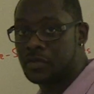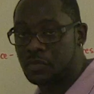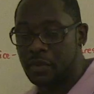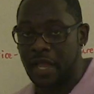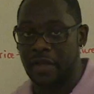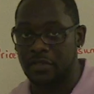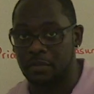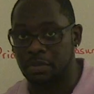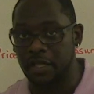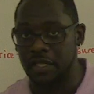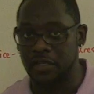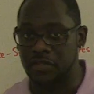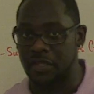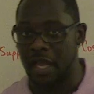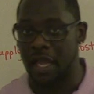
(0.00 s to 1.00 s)
We have to play
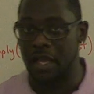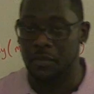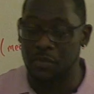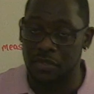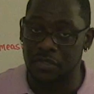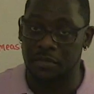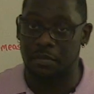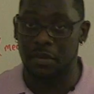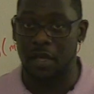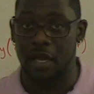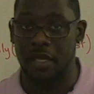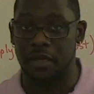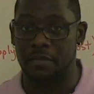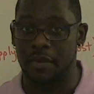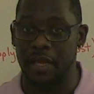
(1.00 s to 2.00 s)
this game with supply
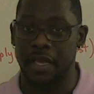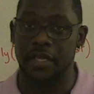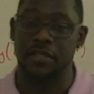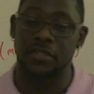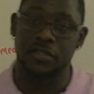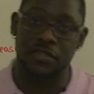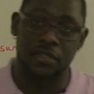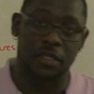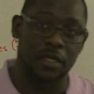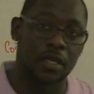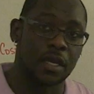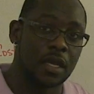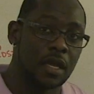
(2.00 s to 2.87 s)
and demand to see,